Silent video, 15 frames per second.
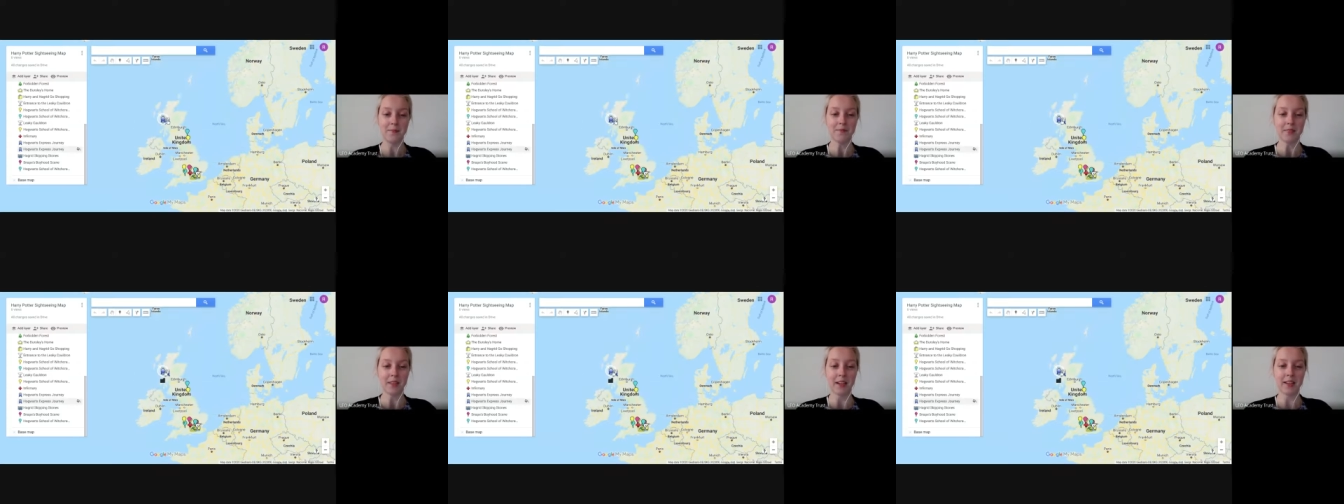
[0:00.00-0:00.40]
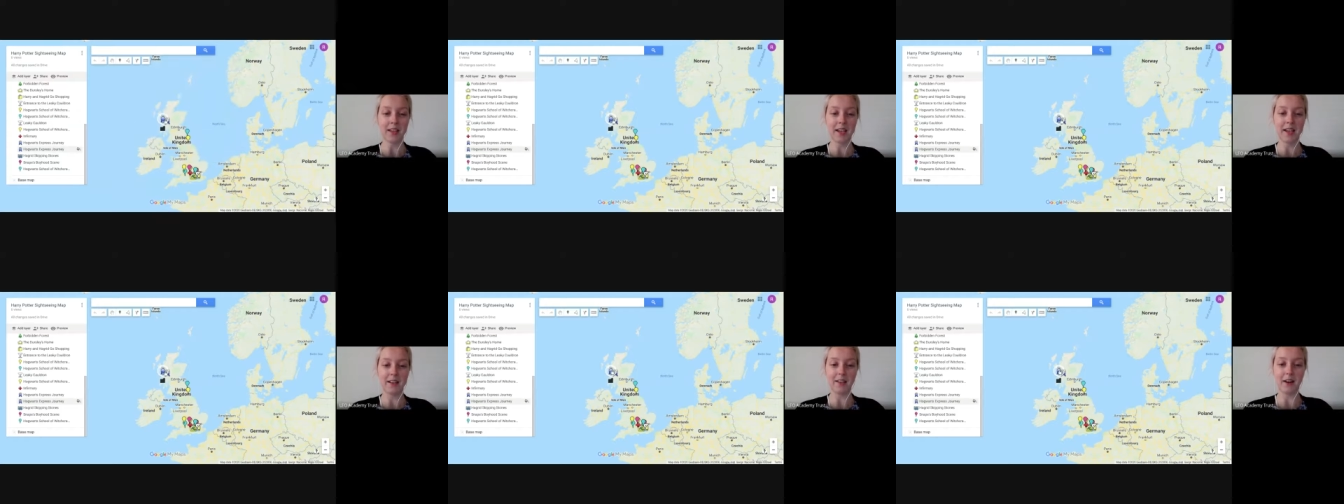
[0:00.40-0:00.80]

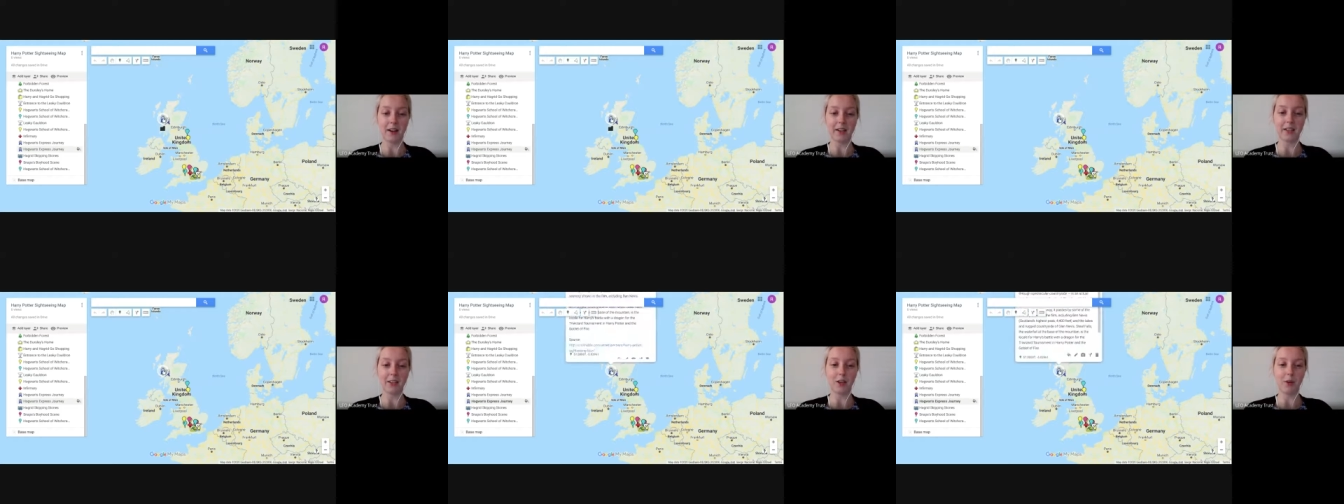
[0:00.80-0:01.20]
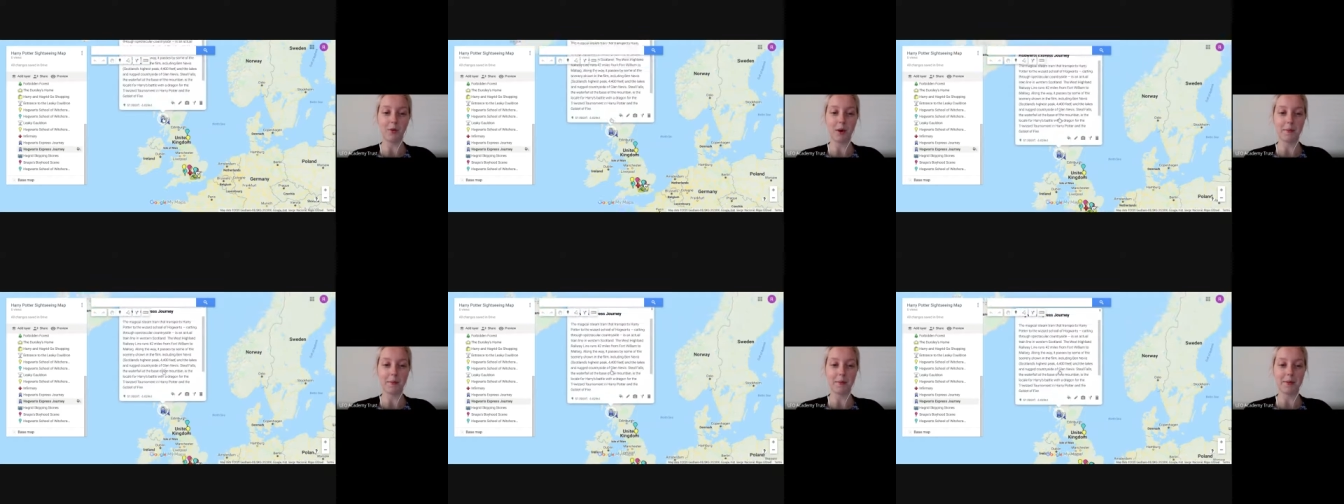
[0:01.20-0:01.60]
Again, I can go
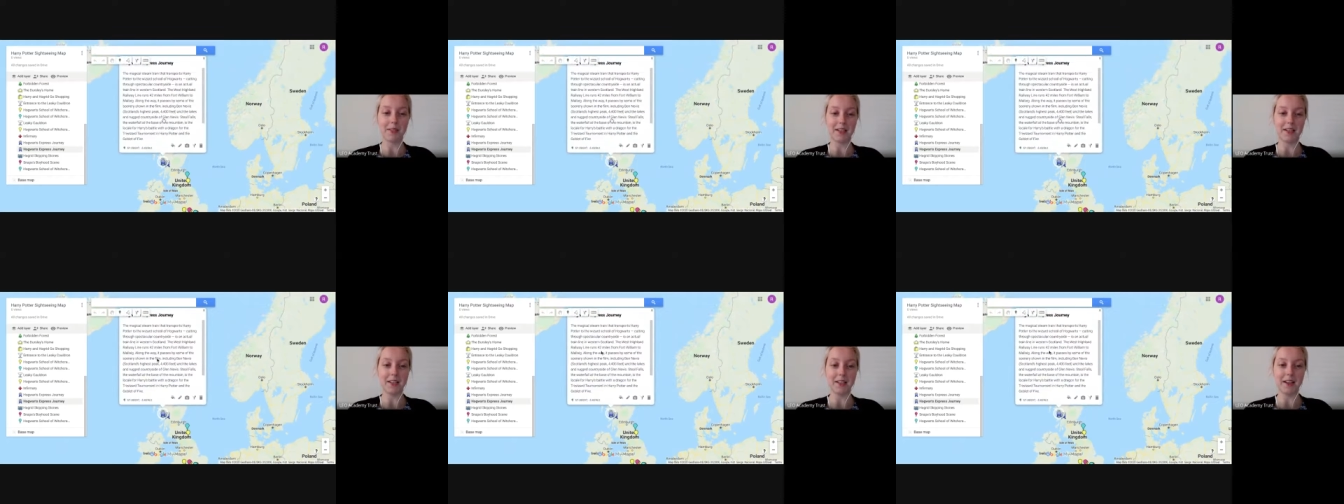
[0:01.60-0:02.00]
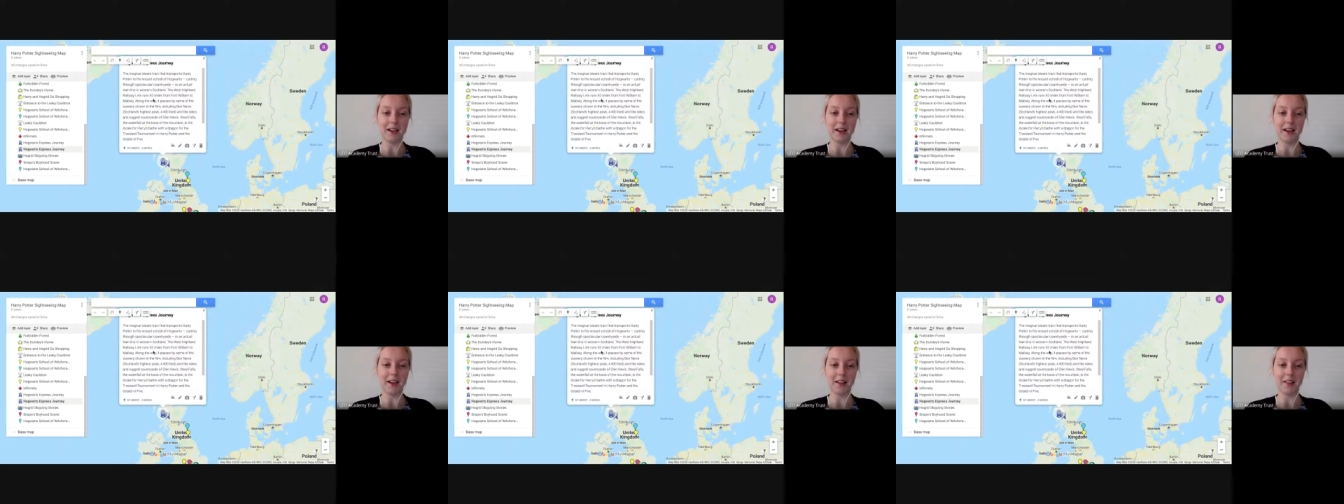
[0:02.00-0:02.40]
up and see
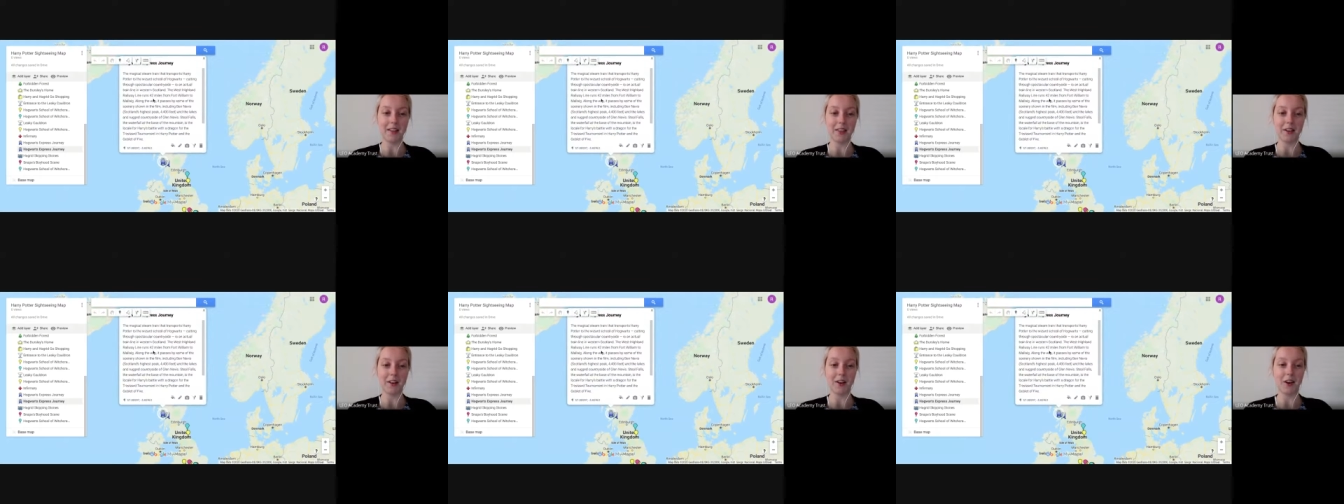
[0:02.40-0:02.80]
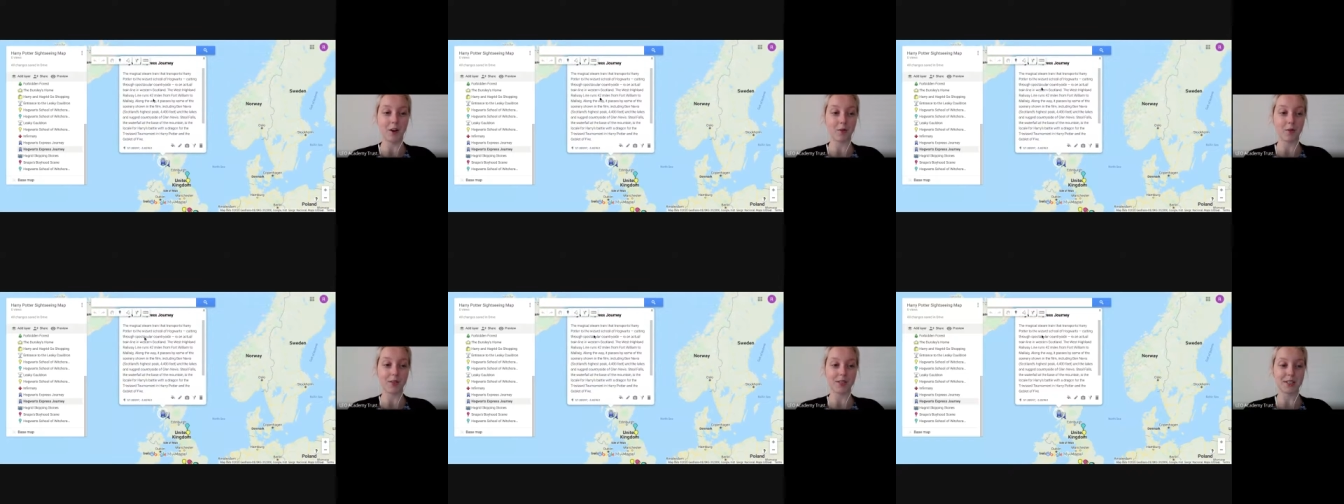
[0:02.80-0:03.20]
uh, the
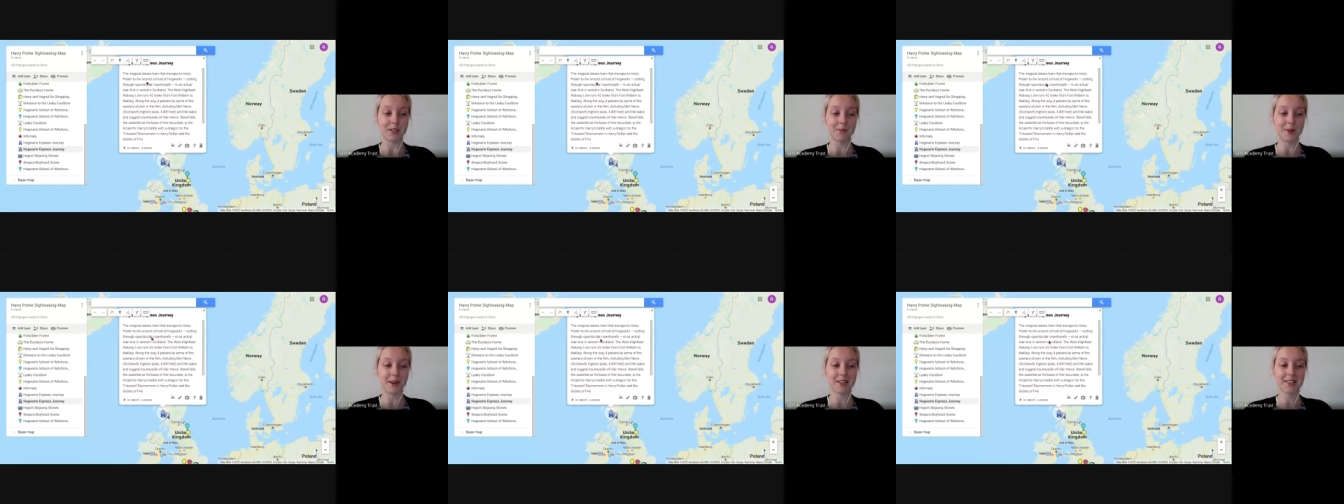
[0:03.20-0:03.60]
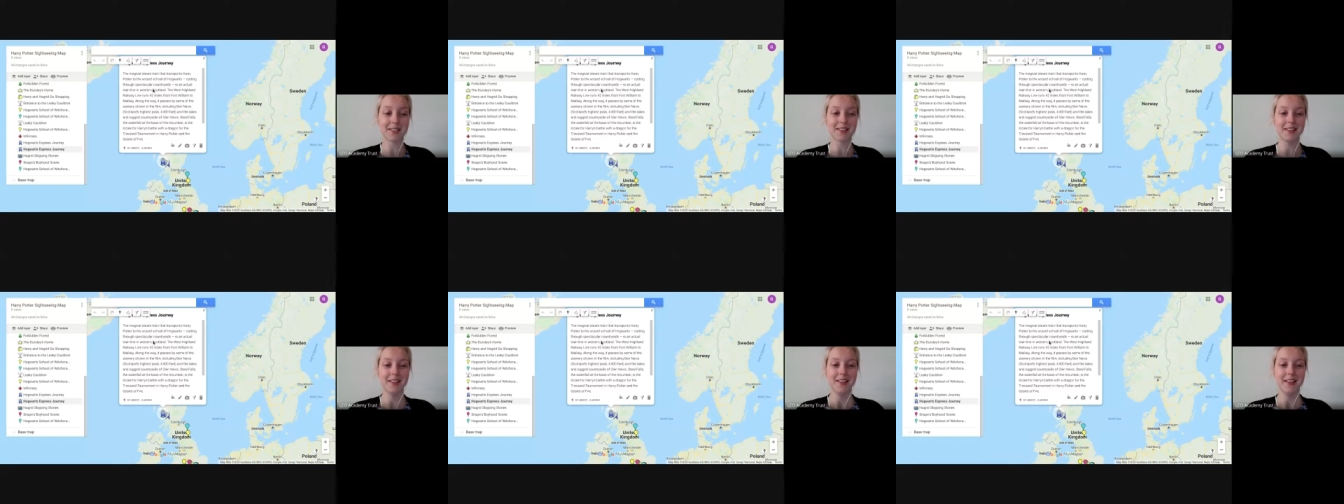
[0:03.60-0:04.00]
Hogwarts Express.